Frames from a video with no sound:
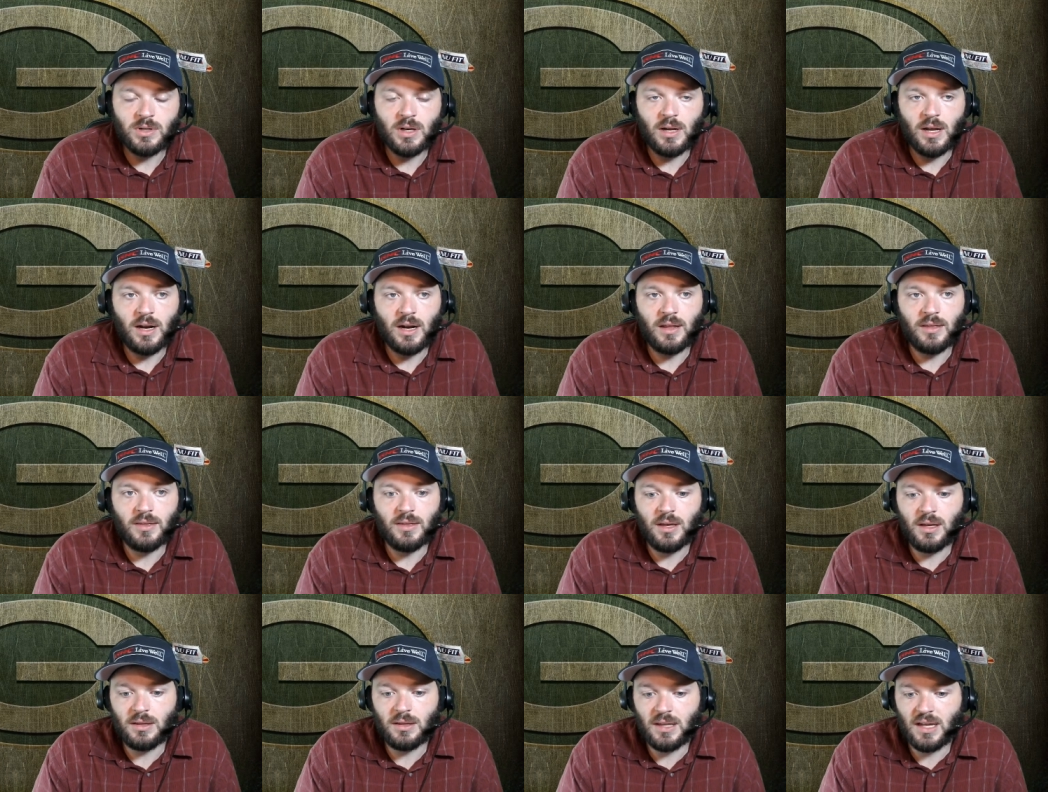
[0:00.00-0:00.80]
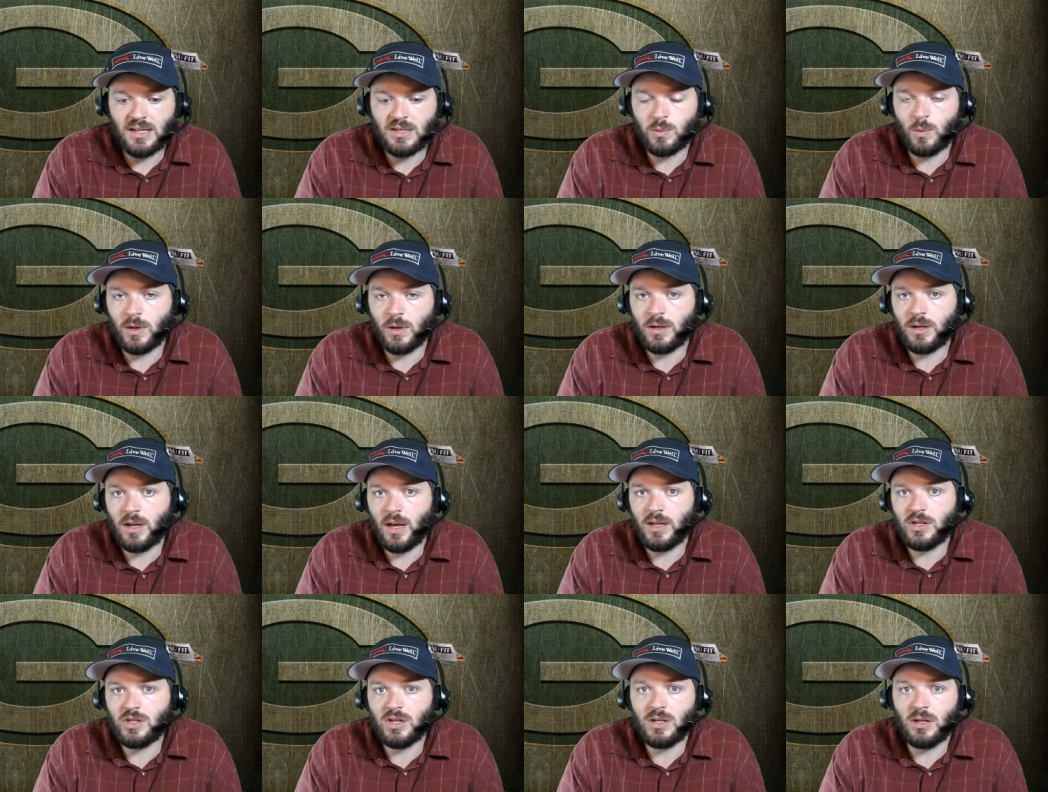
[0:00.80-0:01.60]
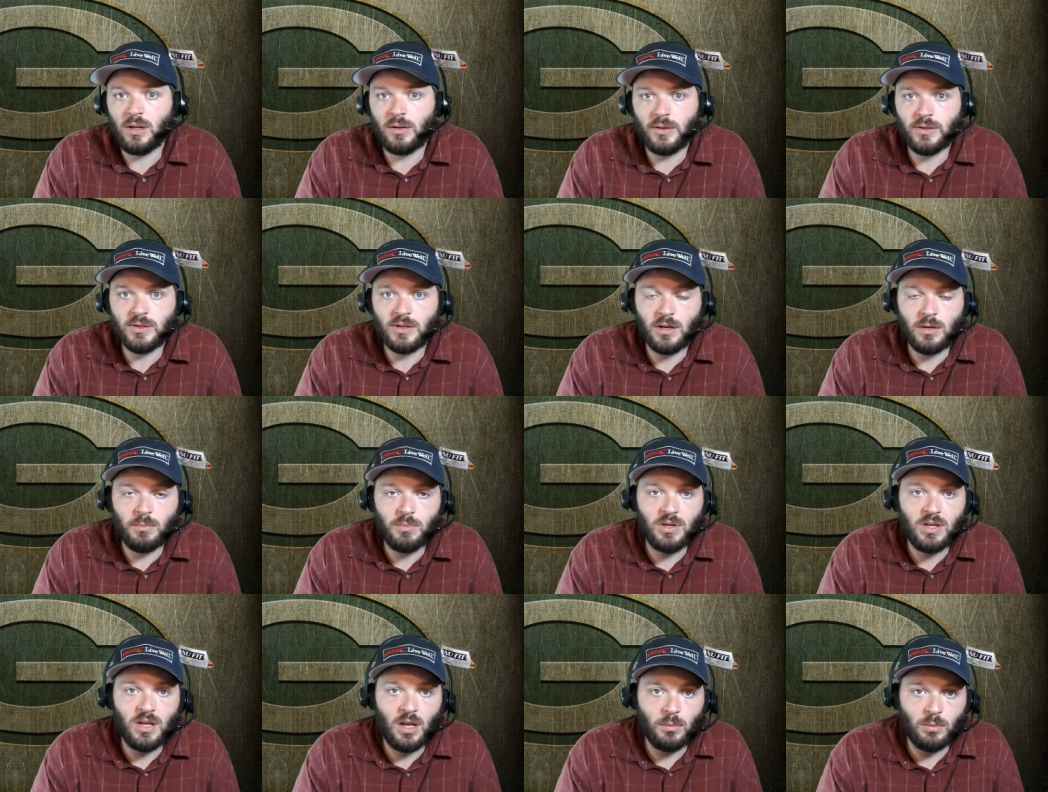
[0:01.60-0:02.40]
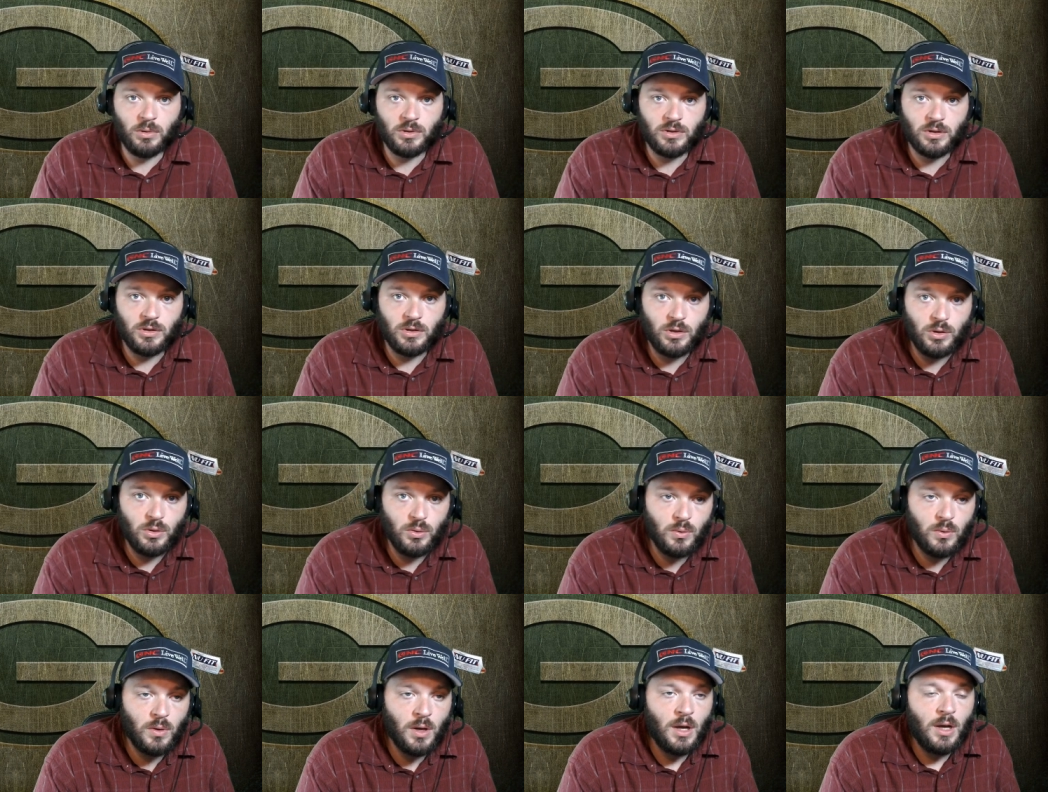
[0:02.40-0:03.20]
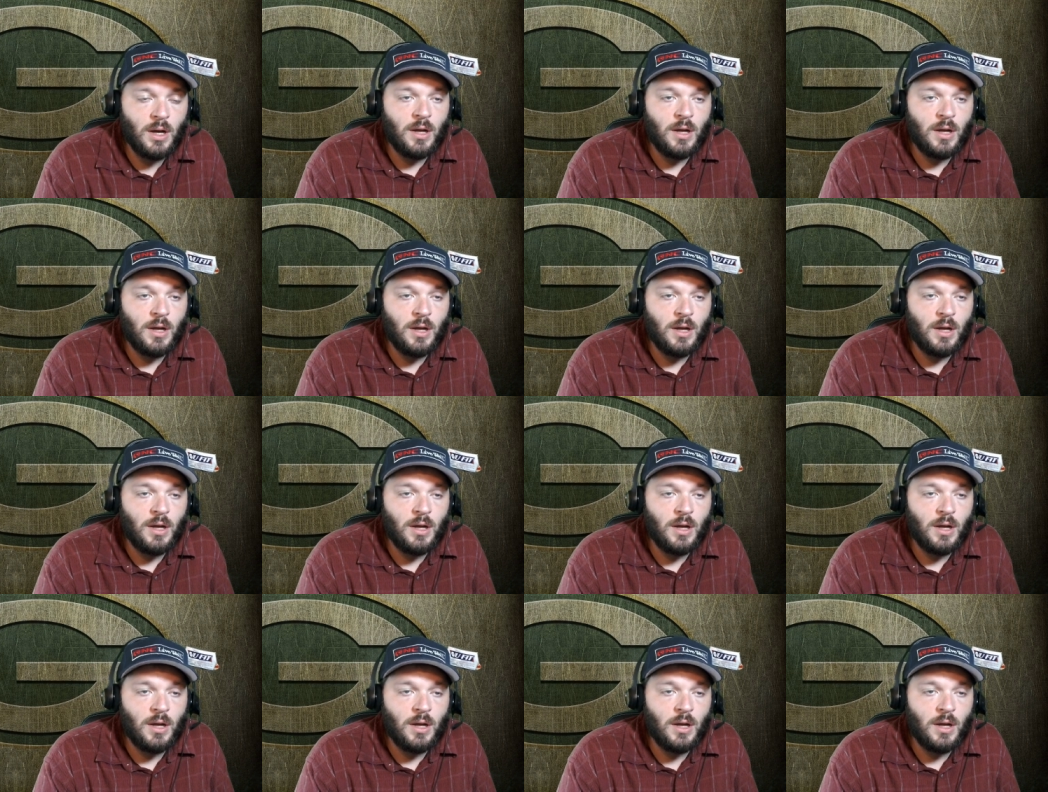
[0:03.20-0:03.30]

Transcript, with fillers: and, and I think that's what AJ Dillon's going to be able to do.